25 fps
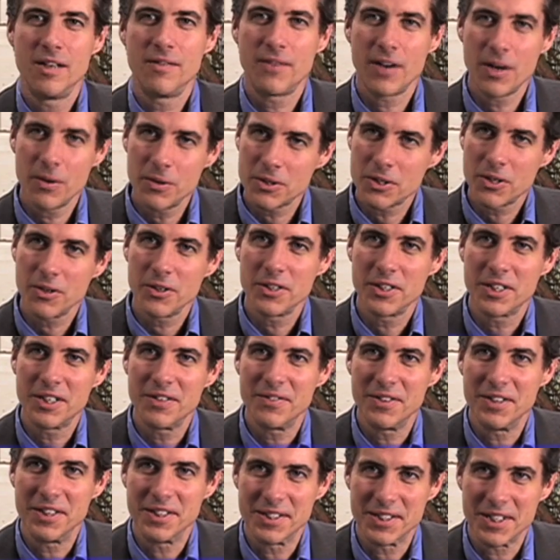If I was going to
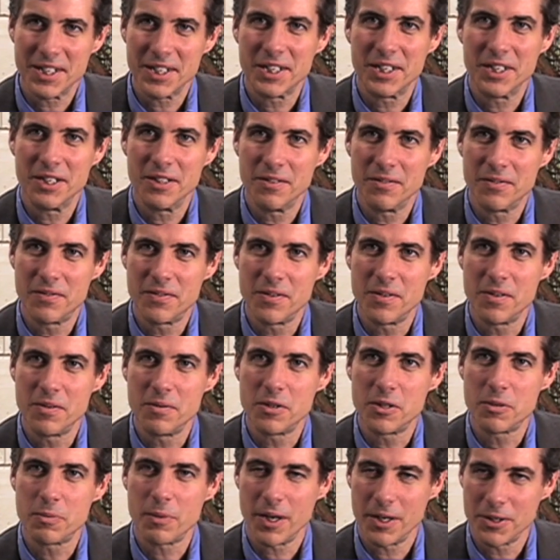give an executive
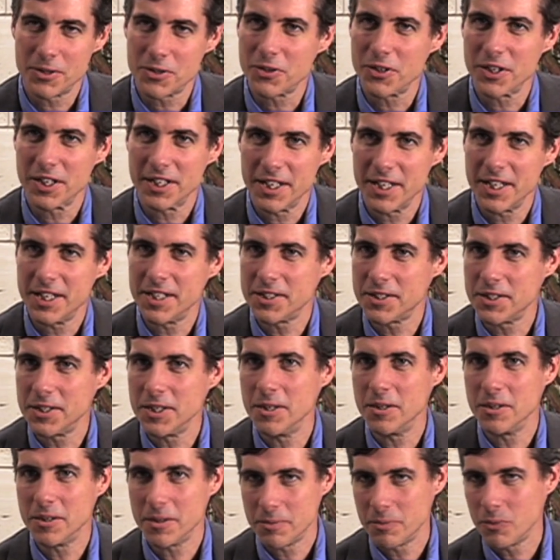sponsoring an
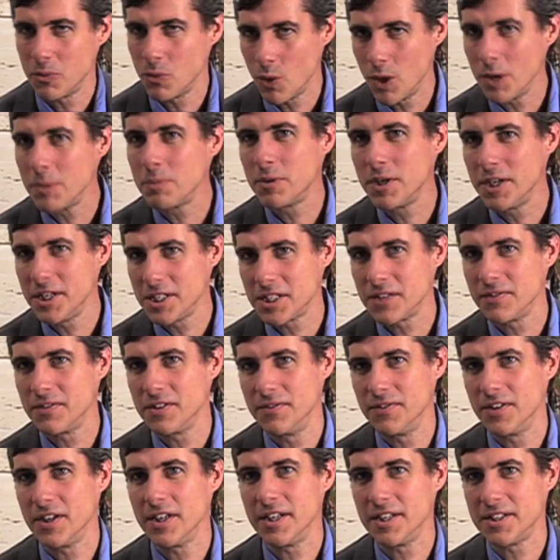ASE one piece of
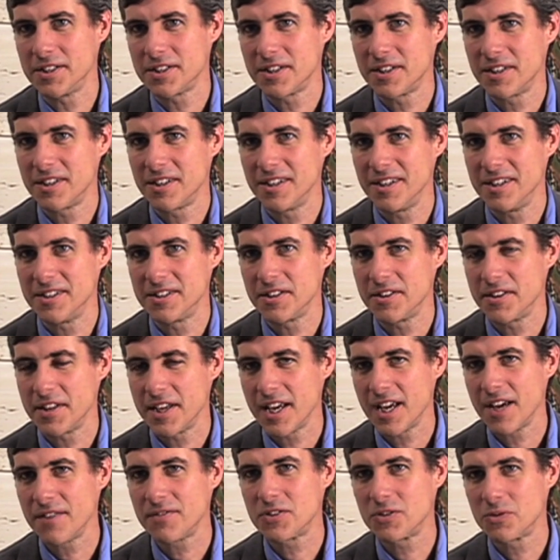advice, it's that
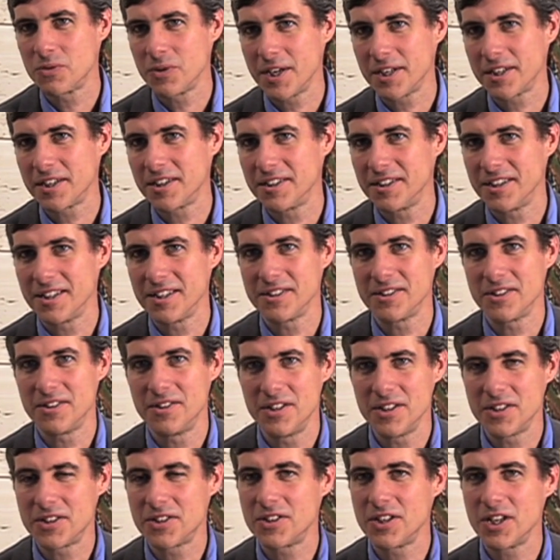they have to recognize
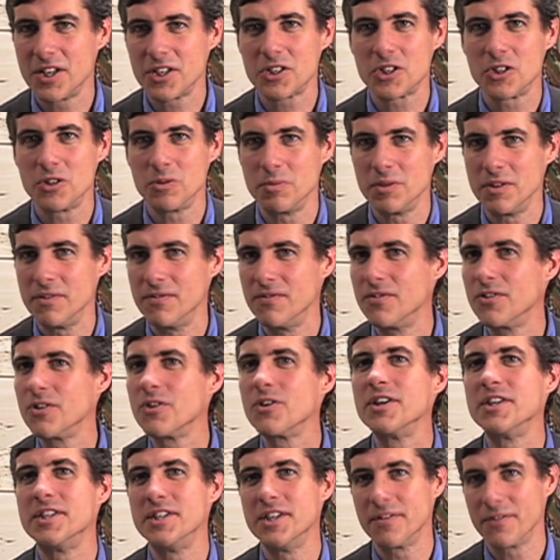that this session will be
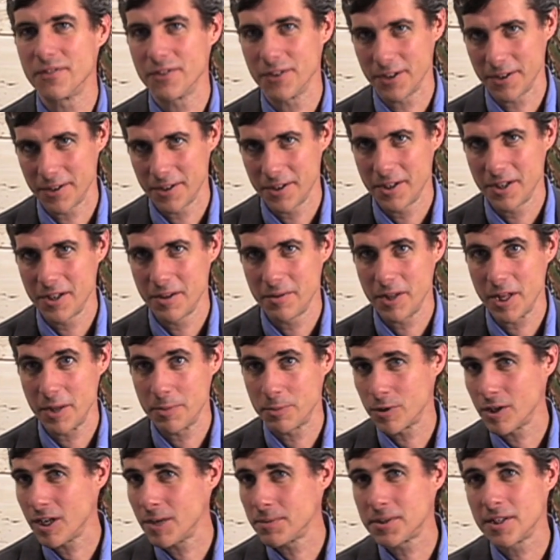very different
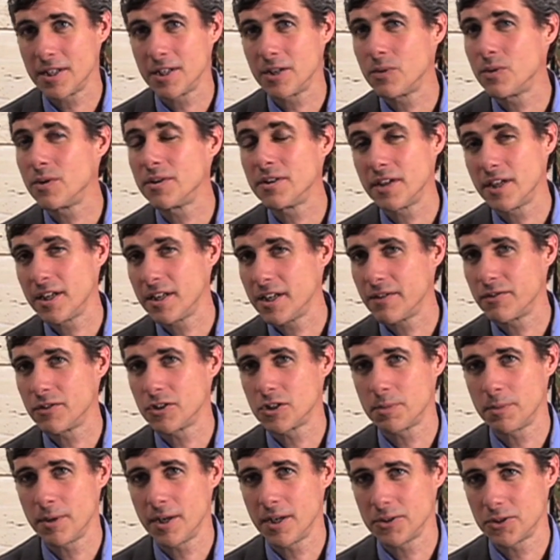than perhaps anyone they had ever
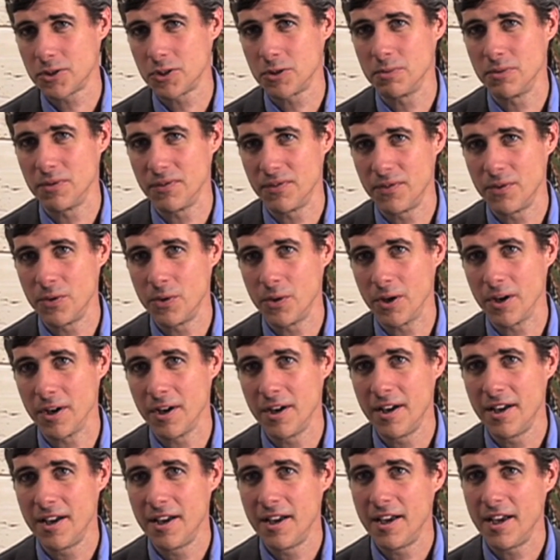sponsored
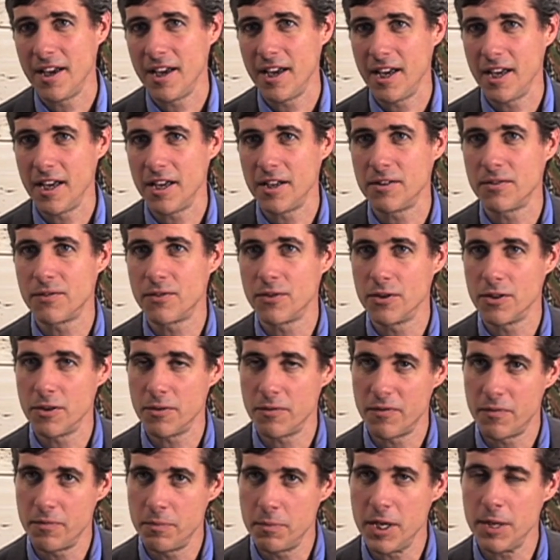before. And for
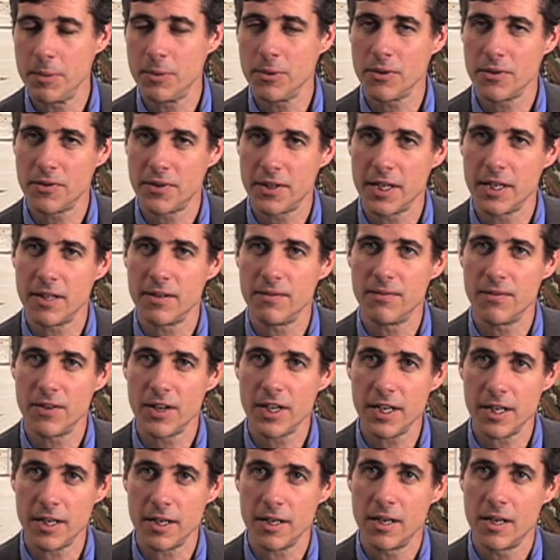the people that they
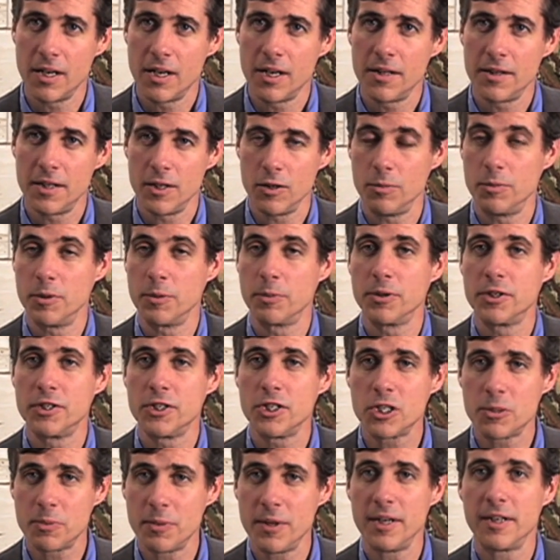invite, they'll be
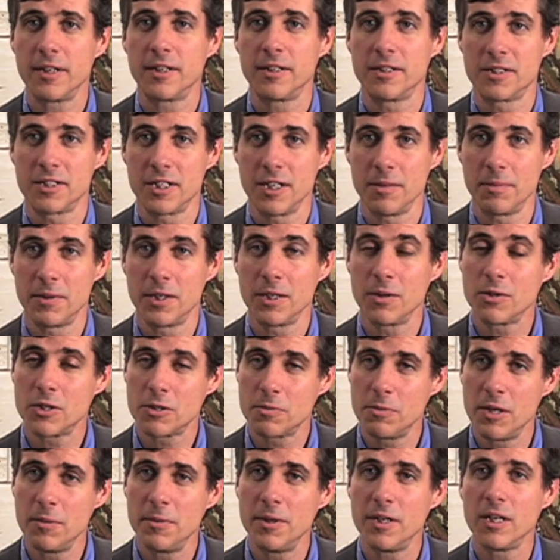participating in something
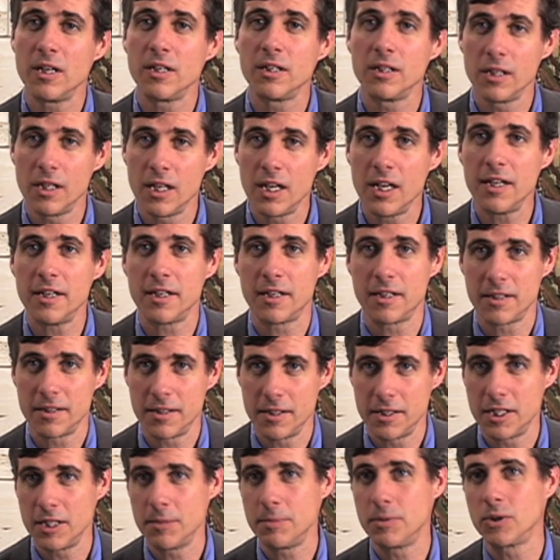which may be unlike
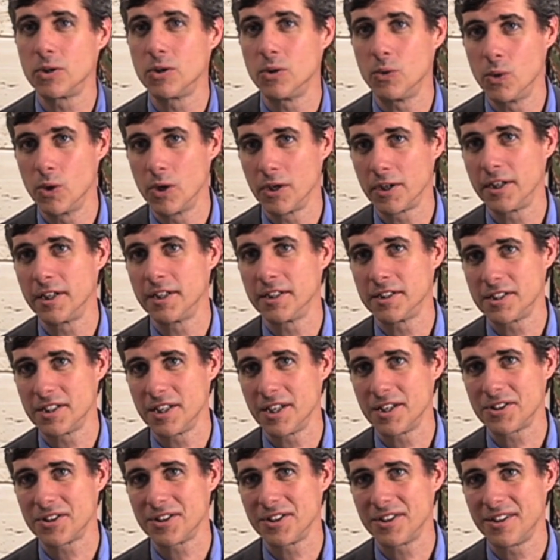the typical working
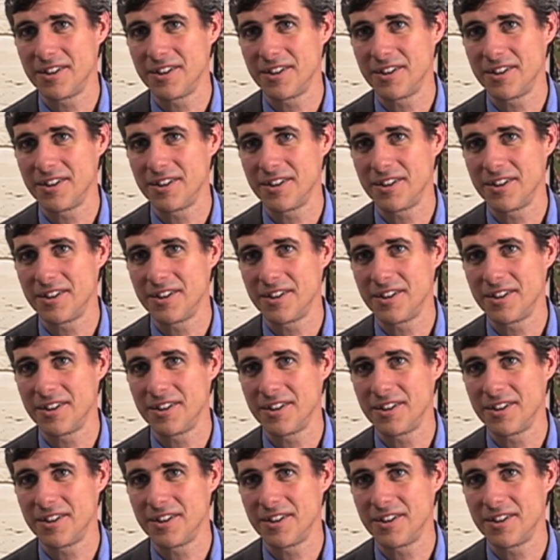session.